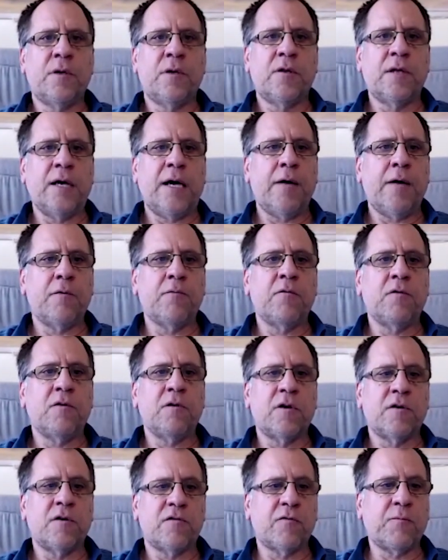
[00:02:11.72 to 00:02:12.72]
that
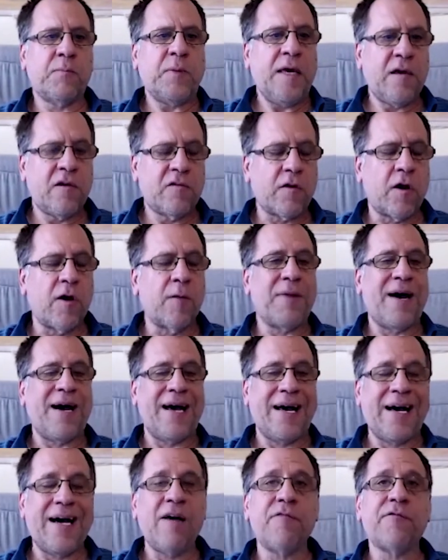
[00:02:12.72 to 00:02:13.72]
uh, speaks on
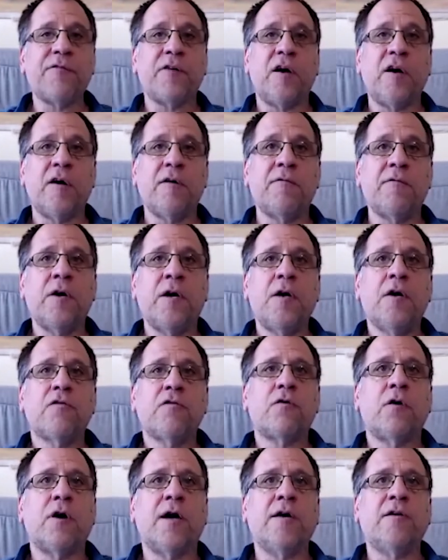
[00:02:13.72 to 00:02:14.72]
behalf of
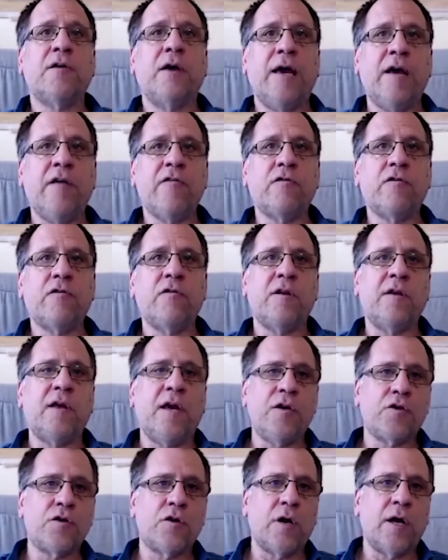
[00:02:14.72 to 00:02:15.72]
trying to answer the
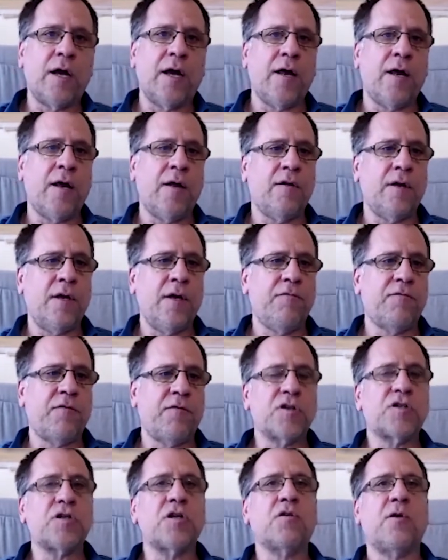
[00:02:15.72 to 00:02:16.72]
nature and the
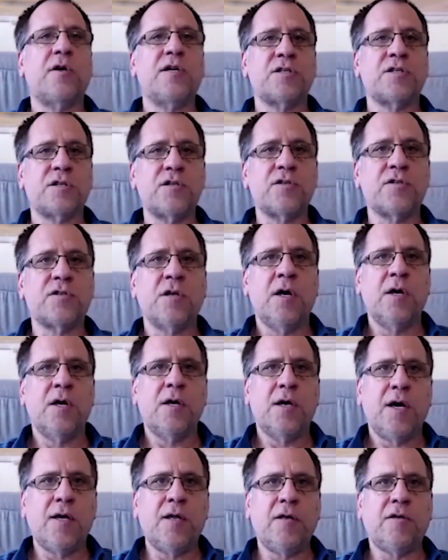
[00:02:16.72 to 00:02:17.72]
function questions
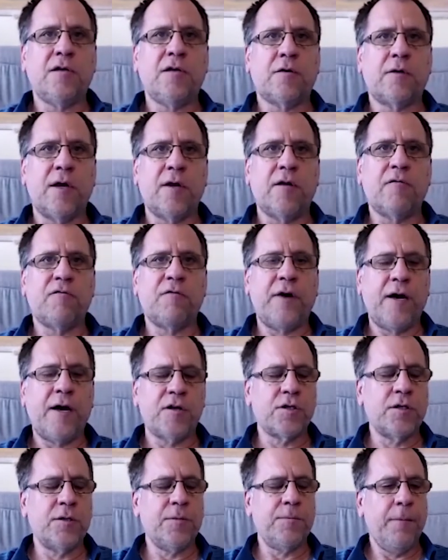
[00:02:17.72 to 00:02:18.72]
in integrated
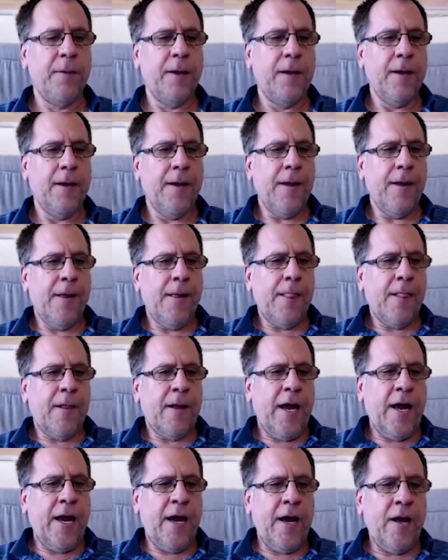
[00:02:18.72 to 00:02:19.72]
fashion.
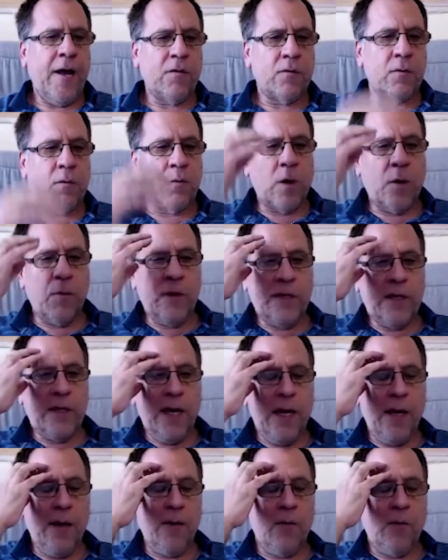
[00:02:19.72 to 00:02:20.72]
And what we
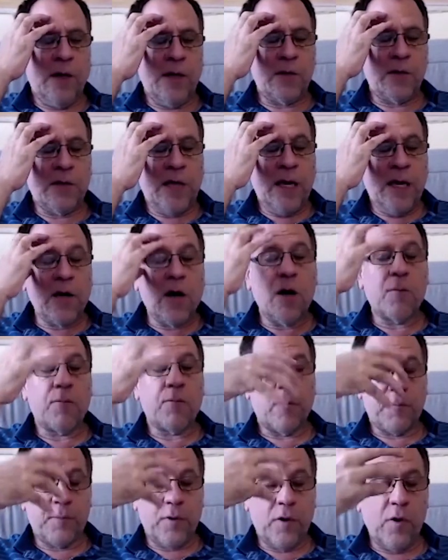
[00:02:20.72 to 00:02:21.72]
came, what Descartes
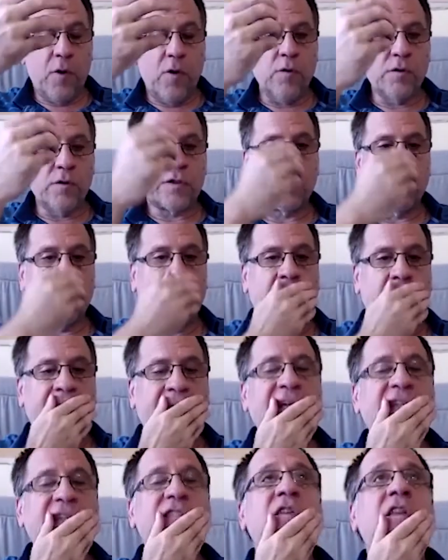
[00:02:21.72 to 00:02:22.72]
proposed
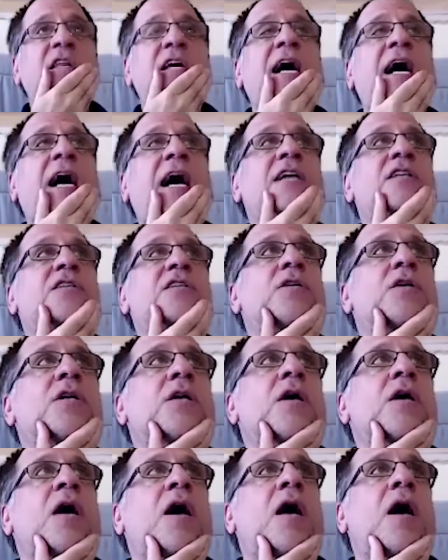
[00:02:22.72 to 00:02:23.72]
was that
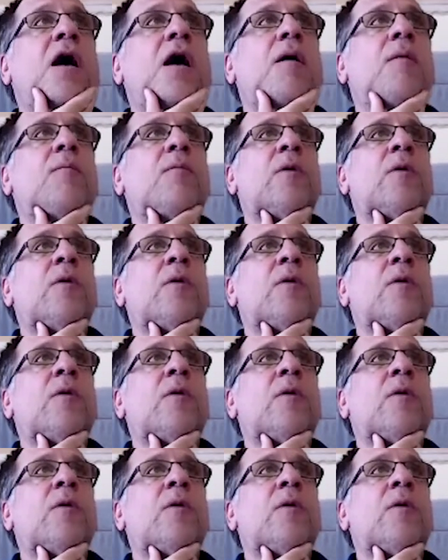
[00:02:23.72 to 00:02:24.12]
uh,